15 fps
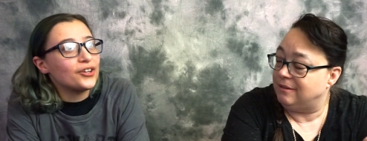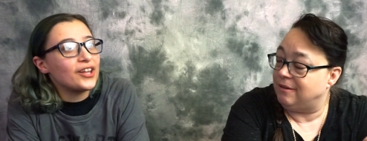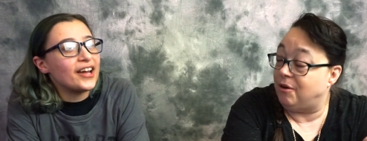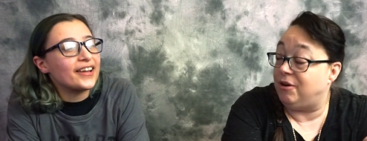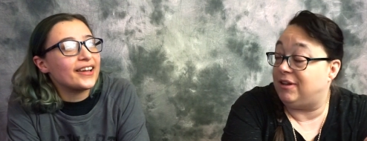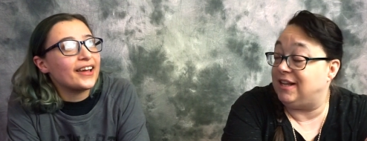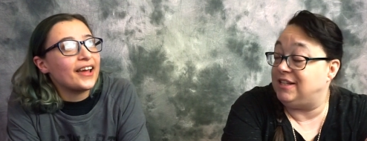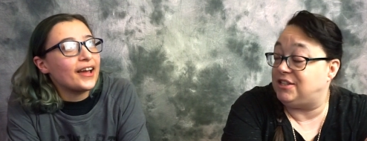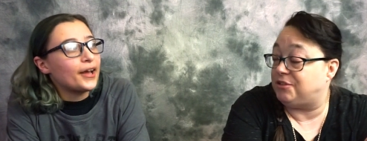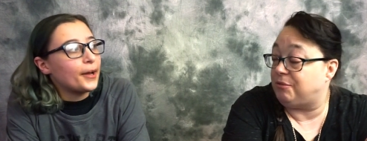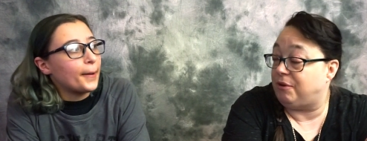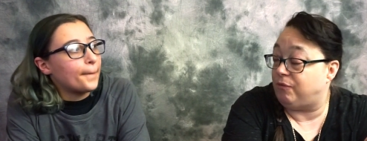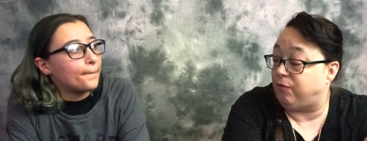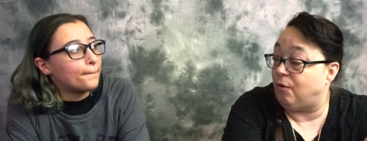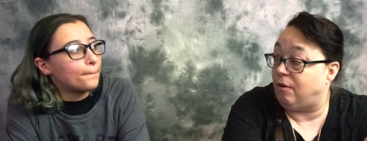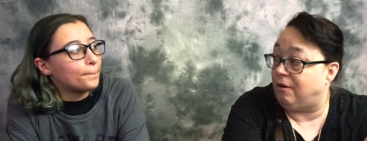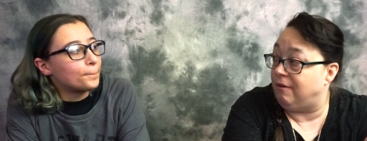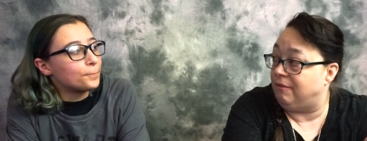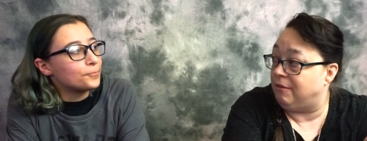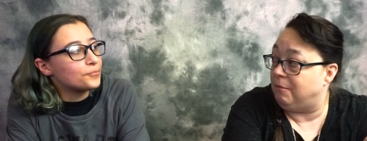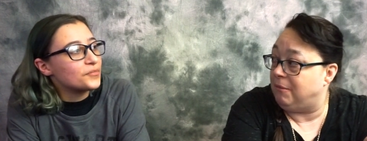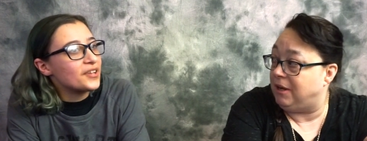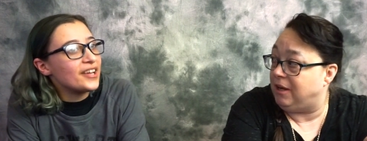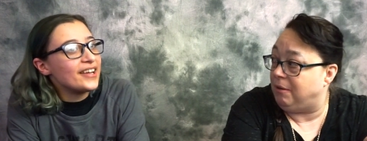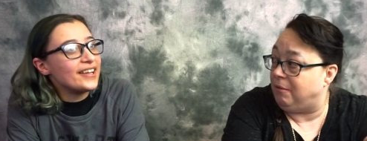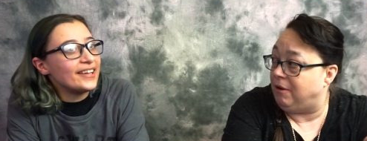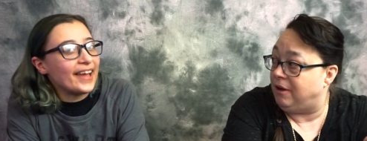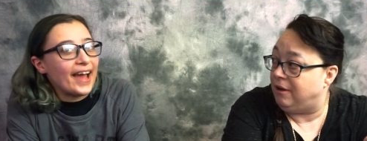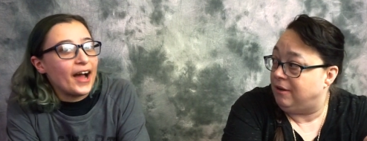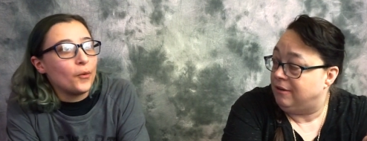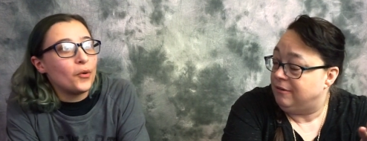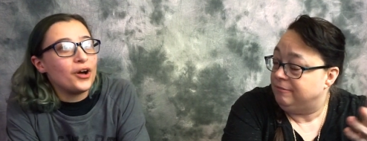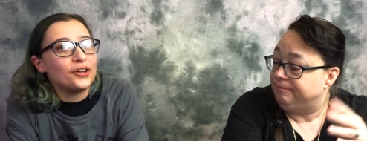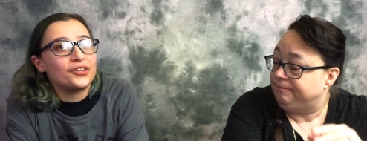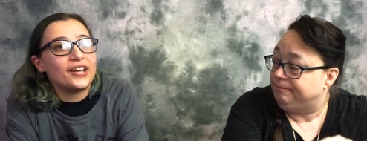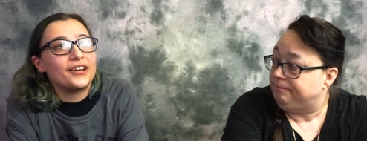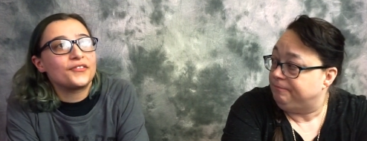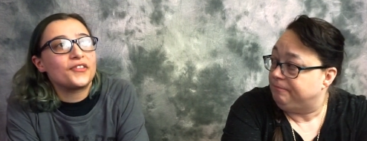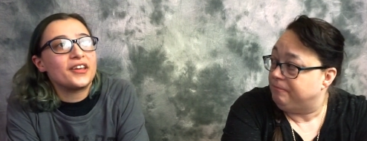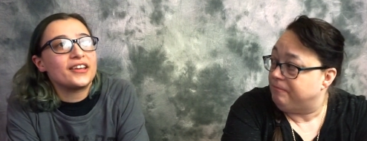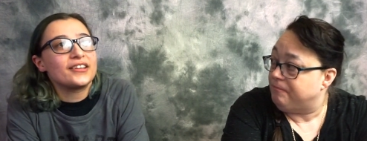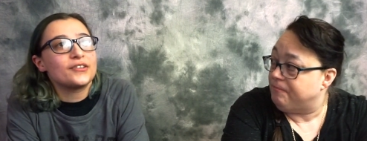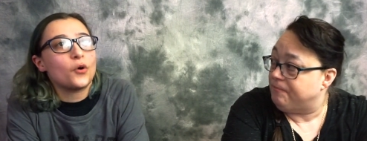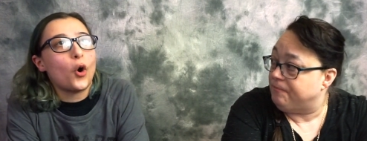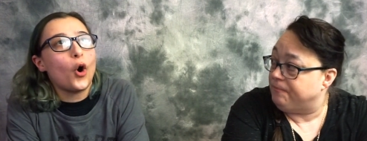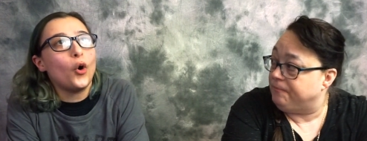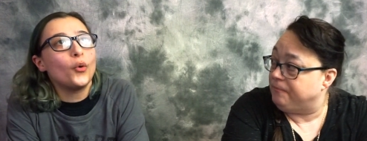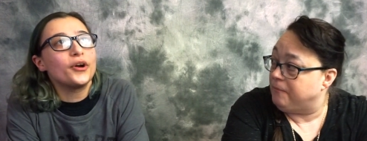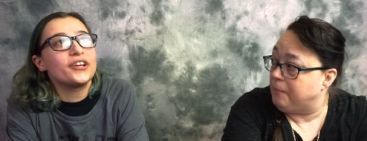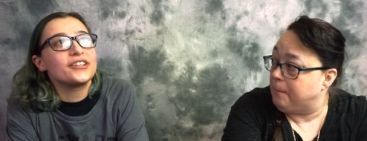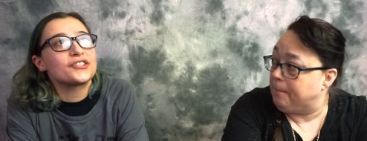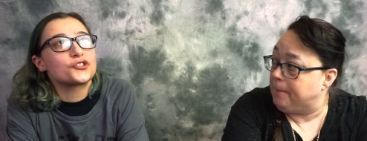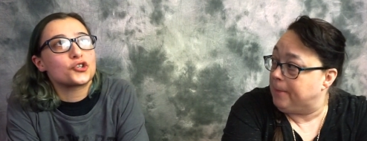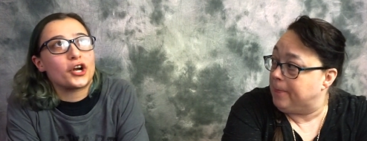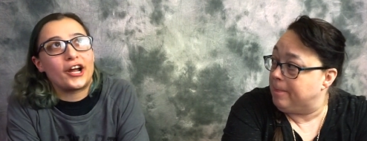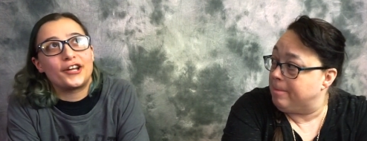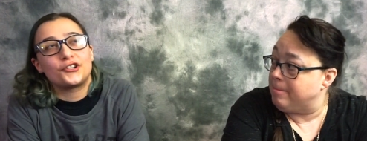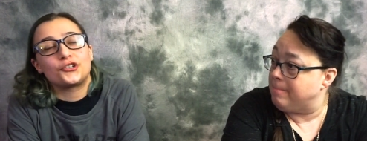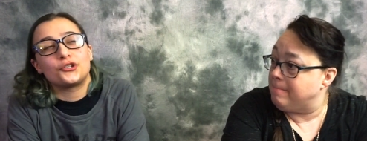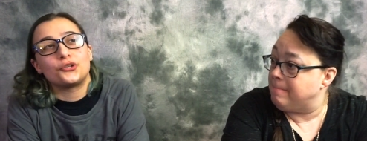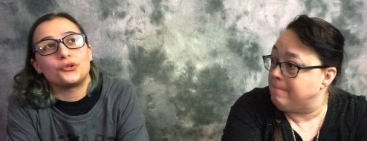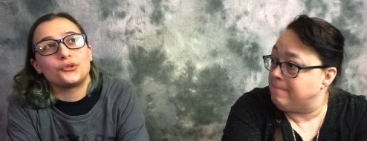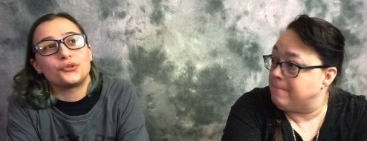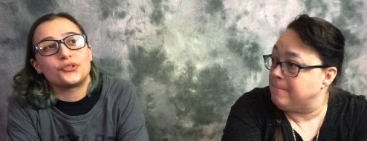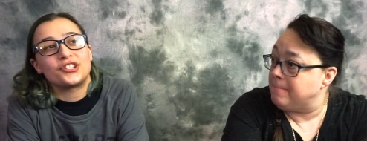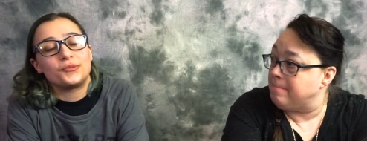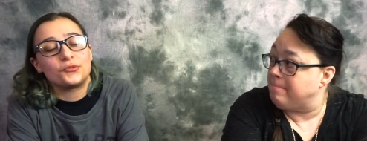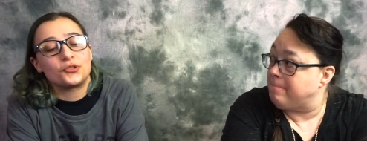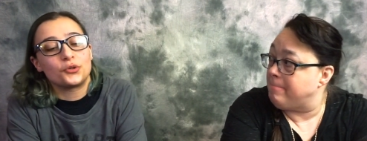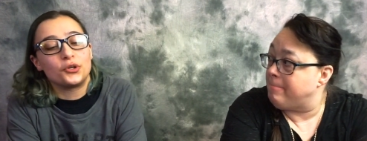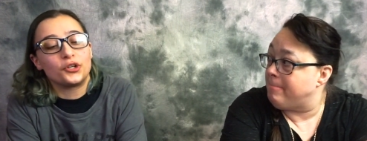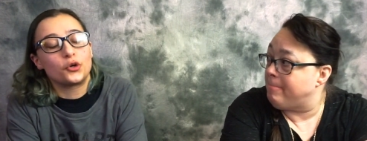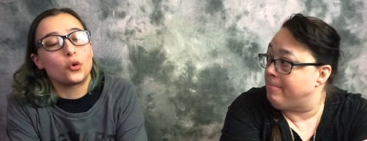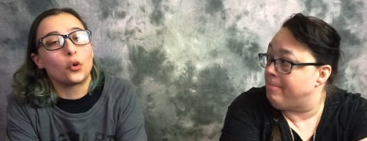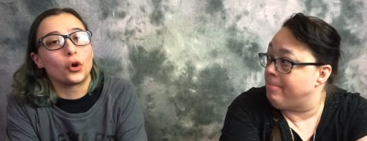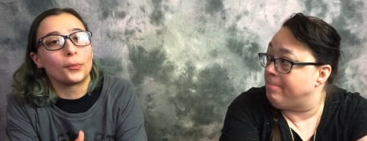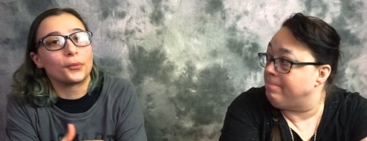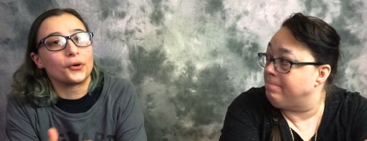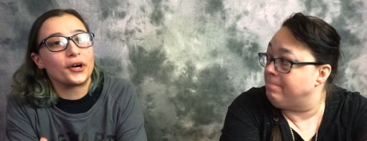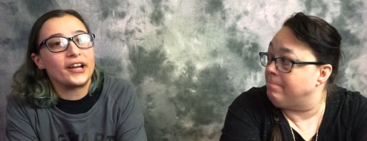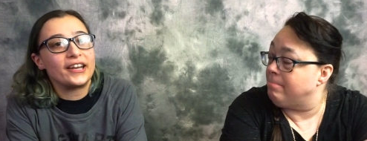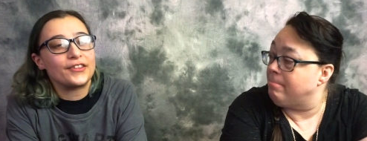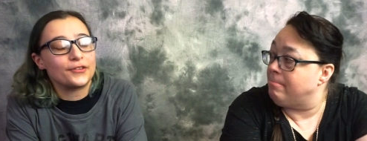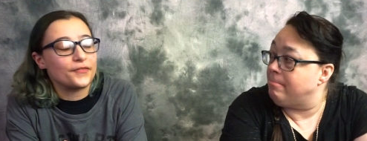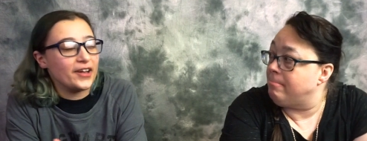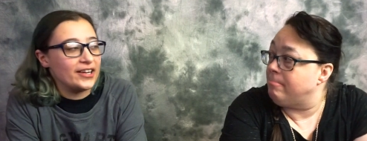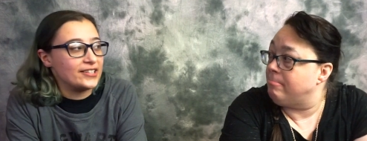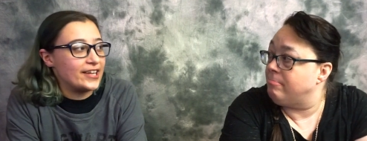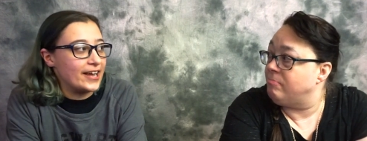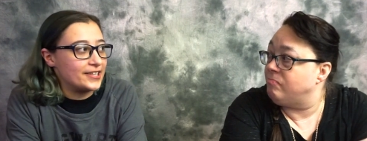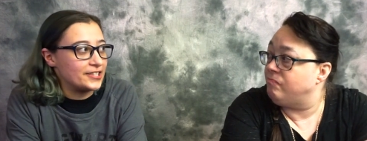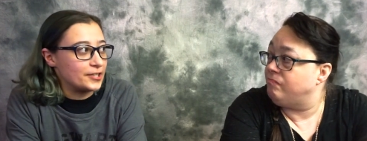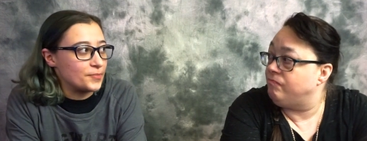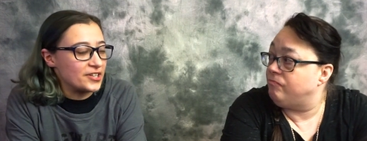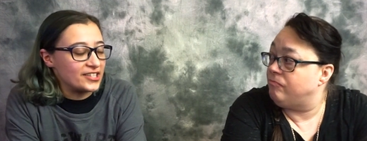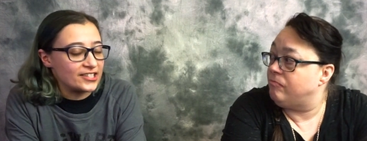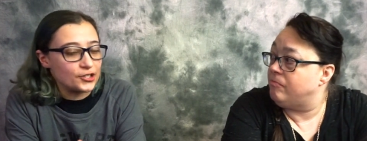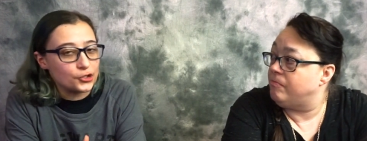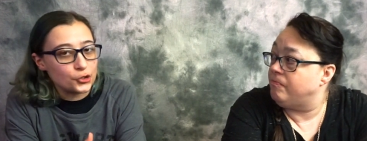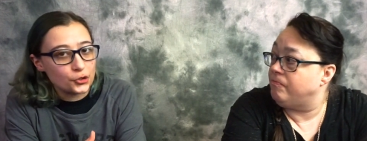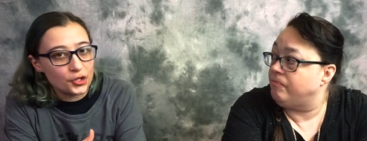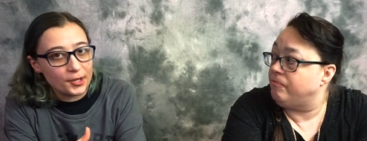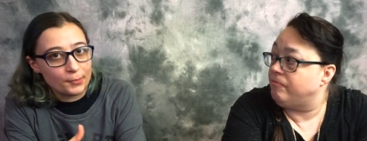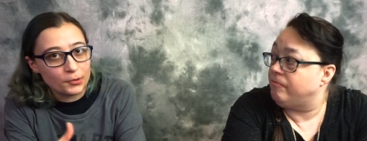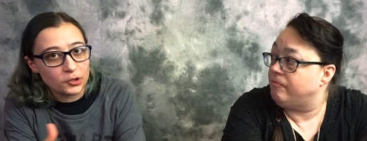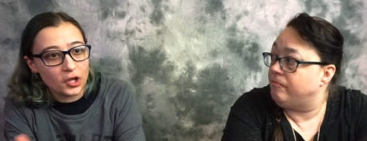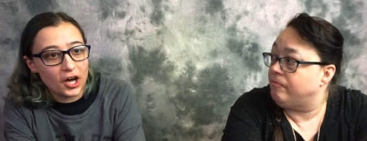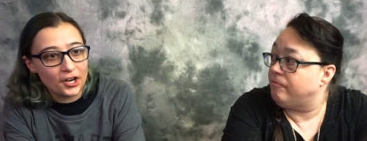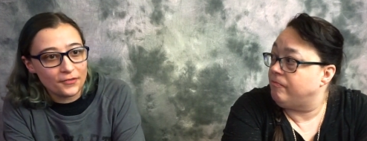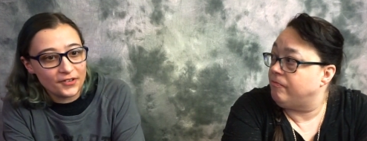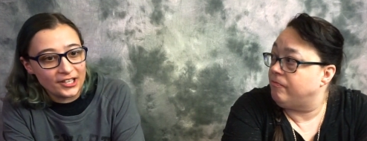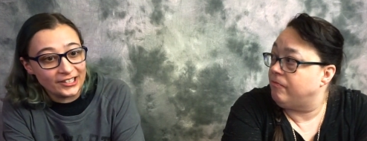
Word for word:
Speaker 1: like, or at least three or four of them, anyway.
Speaker 2: Yeah, well, like they always try to seem to incorporate the Fantastic Beasts into the plot of it.